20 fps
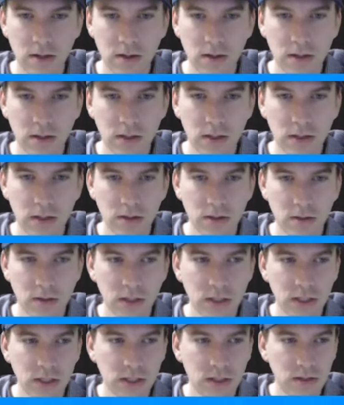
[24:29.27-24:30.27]
So
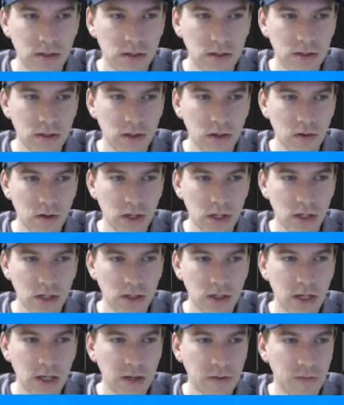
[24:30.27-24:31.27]
let's go ahead
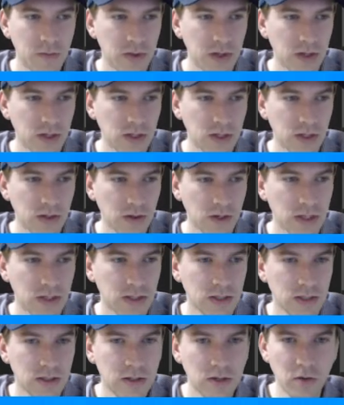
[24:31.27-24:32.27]
and keep this so I can
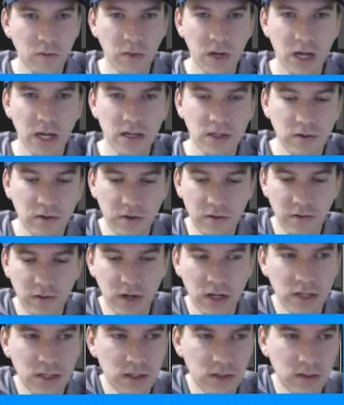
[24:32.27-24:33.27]
go back to it if I
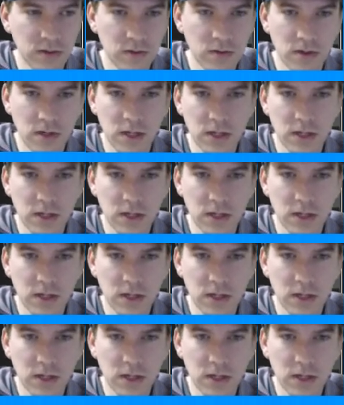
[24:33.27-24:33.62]
need to.